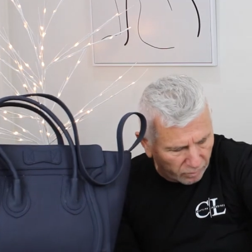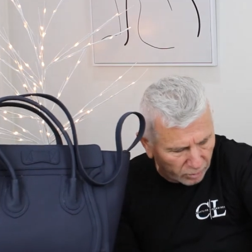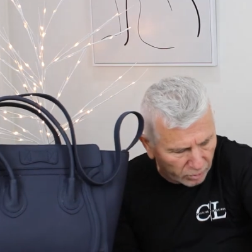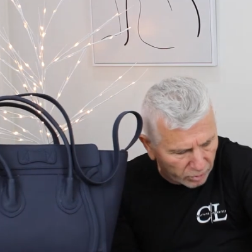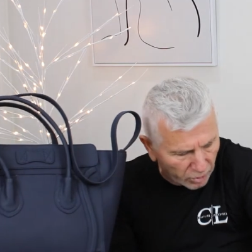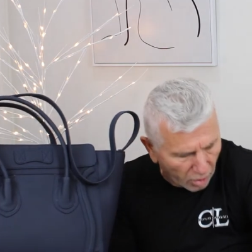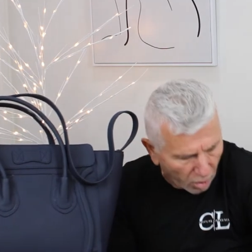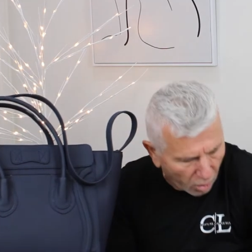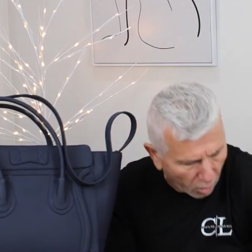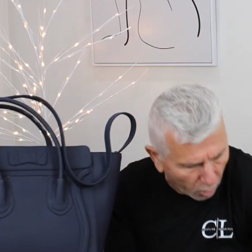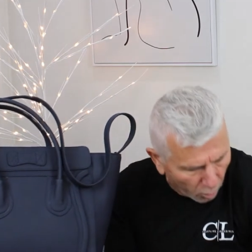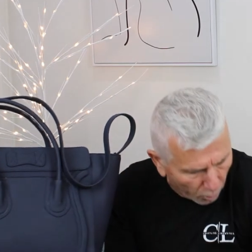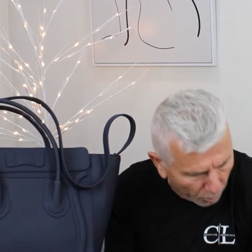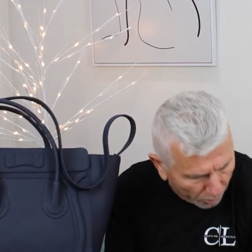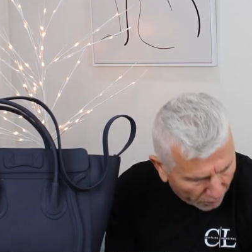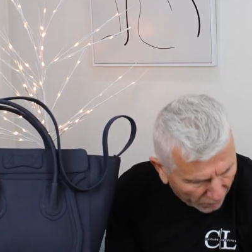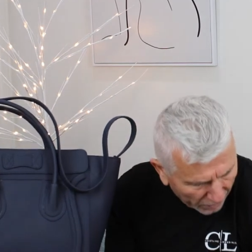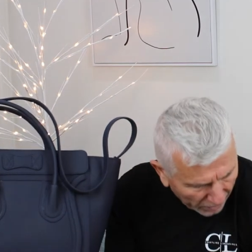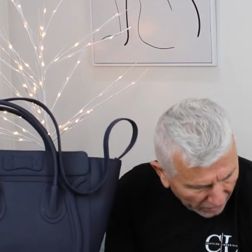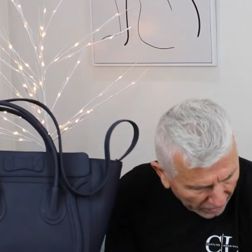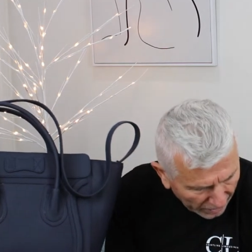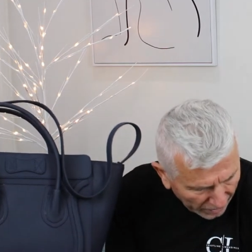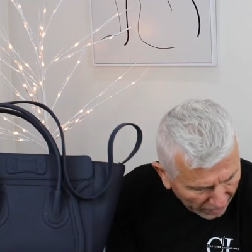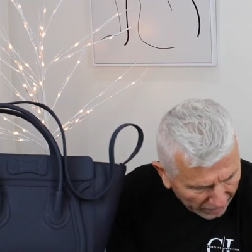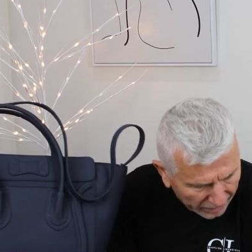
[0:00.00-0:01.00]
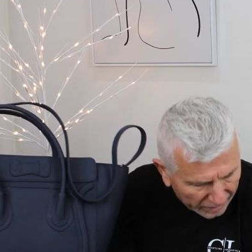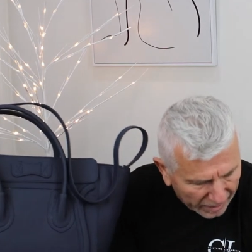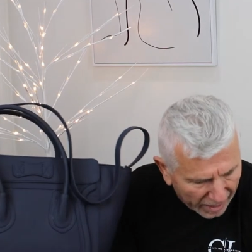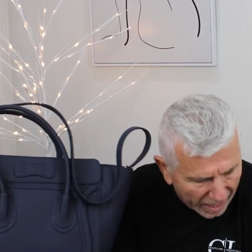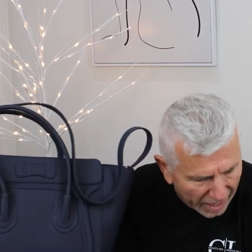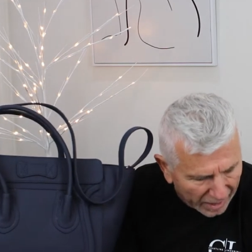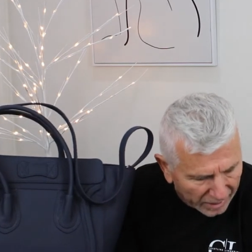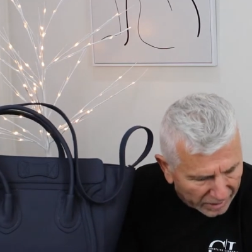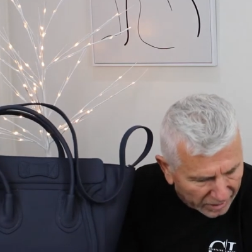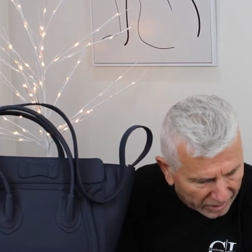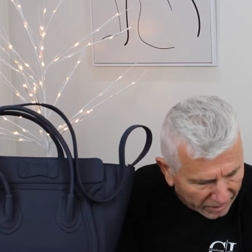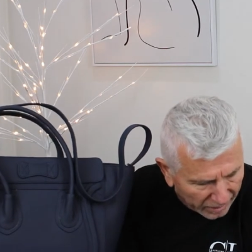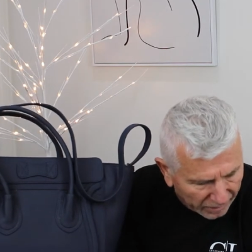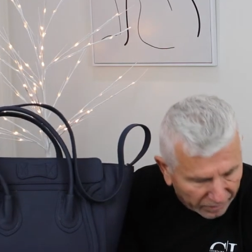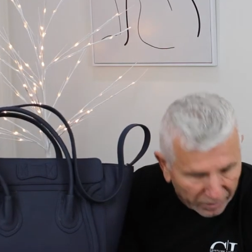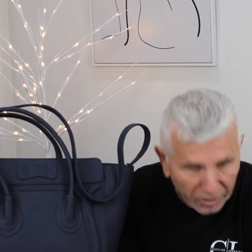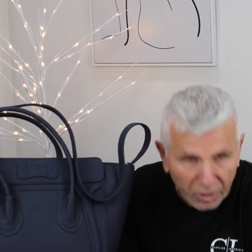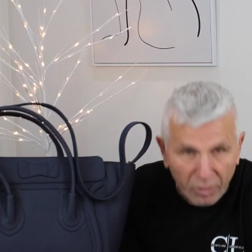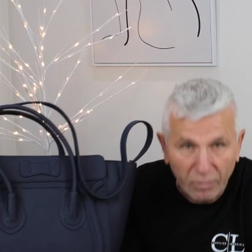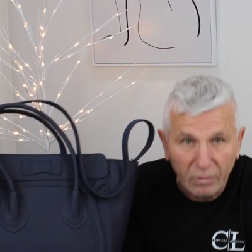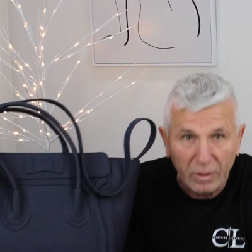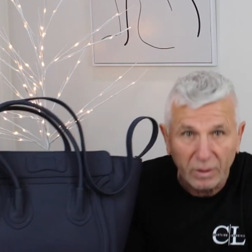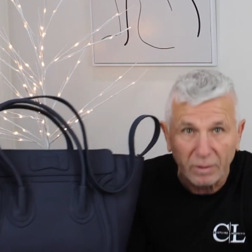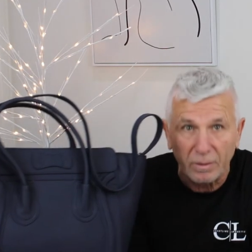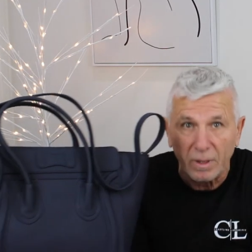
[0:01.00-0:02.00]
would hope that
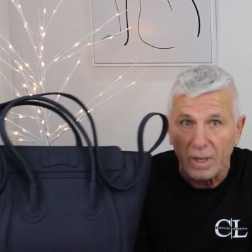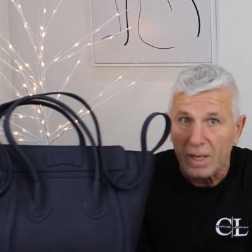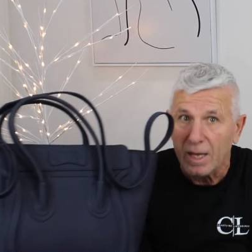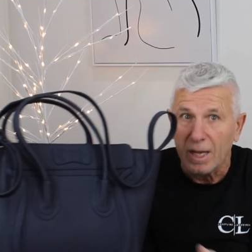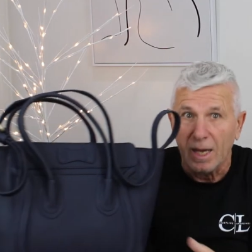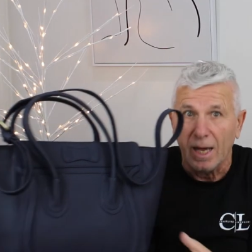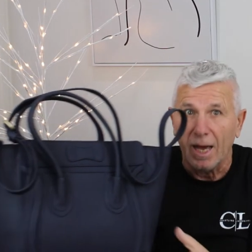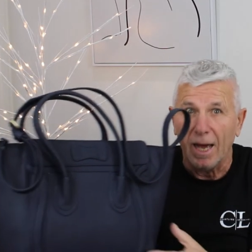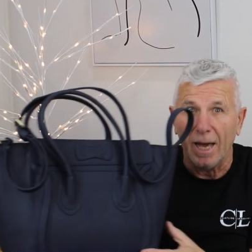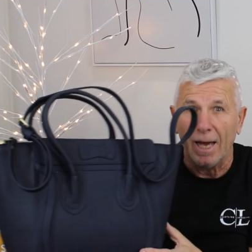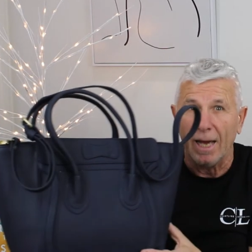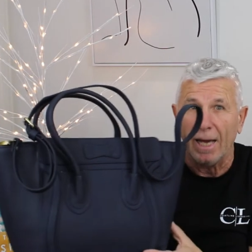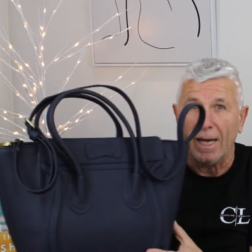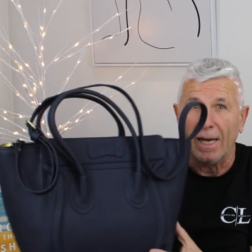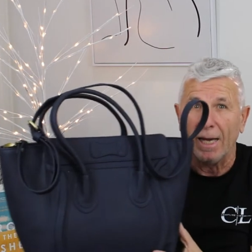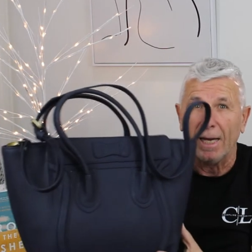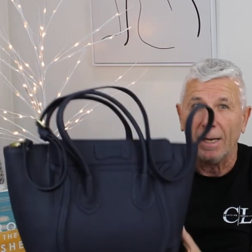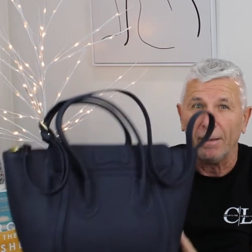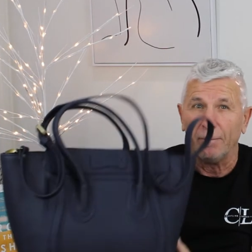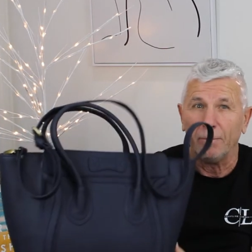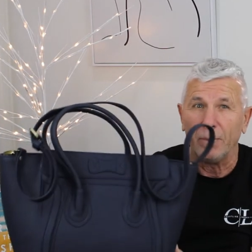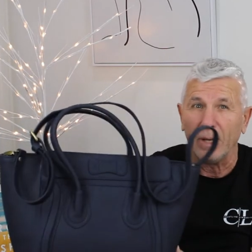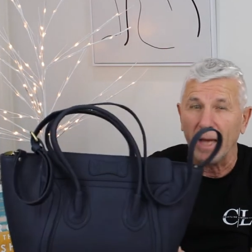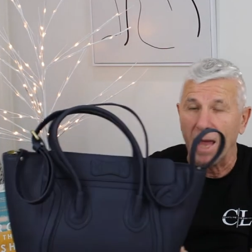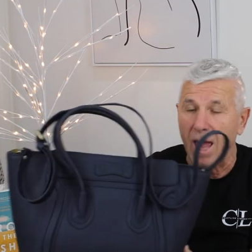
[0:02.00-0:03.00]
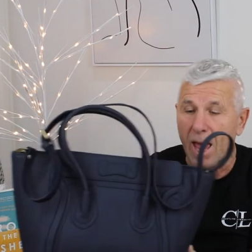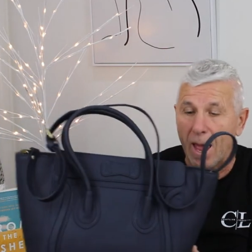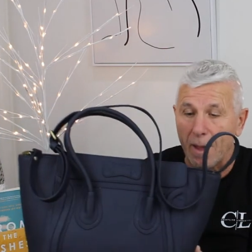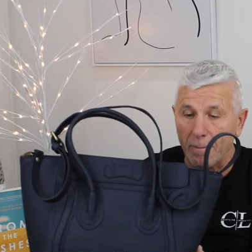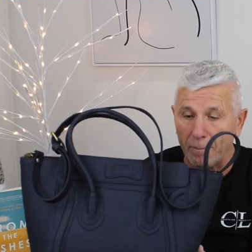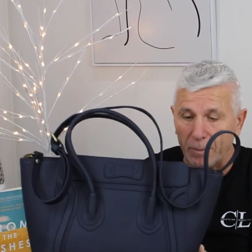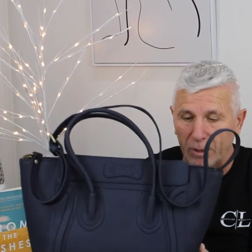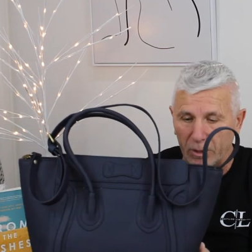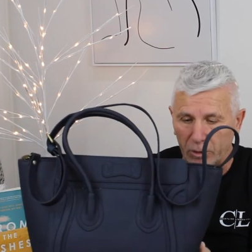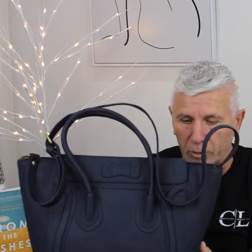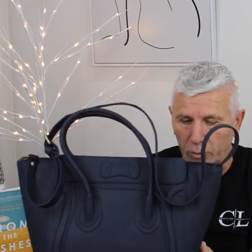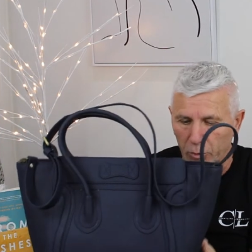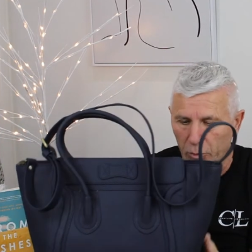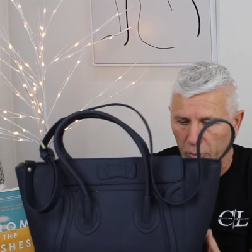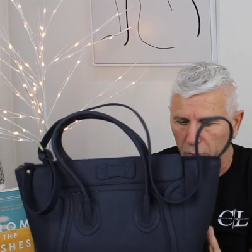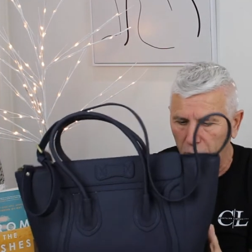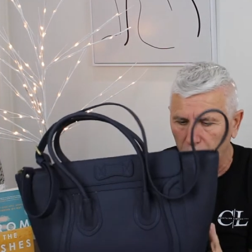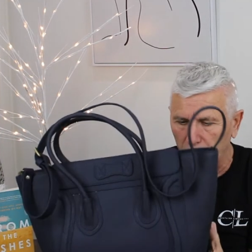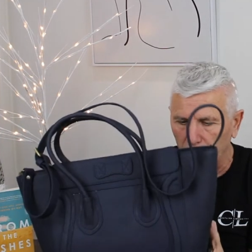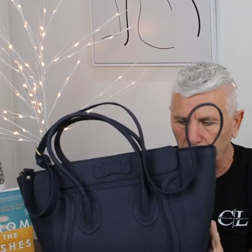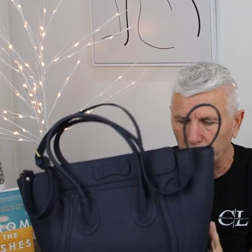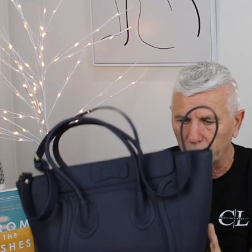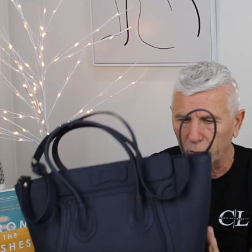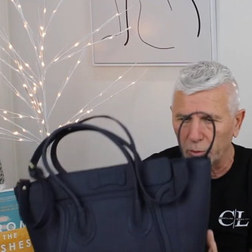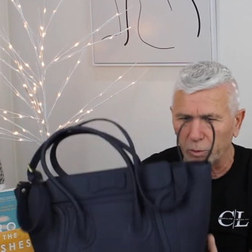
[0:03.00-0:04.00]
you will uh, be happy to,
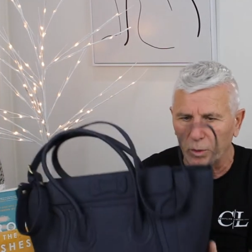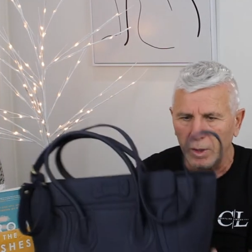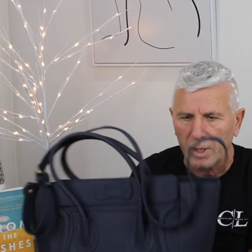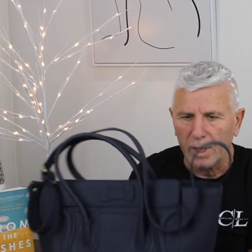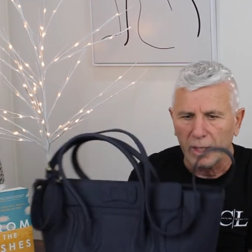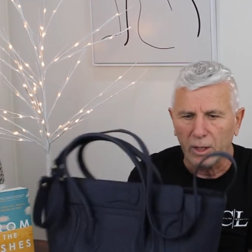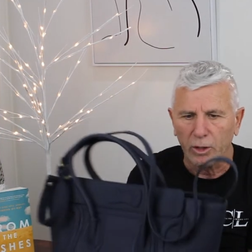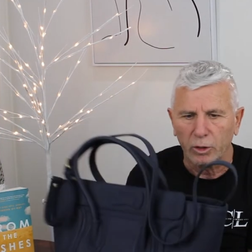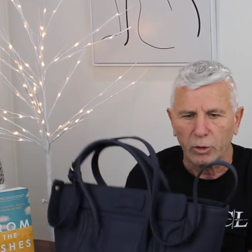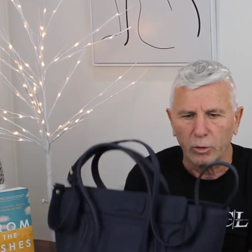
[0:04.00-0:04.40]
to,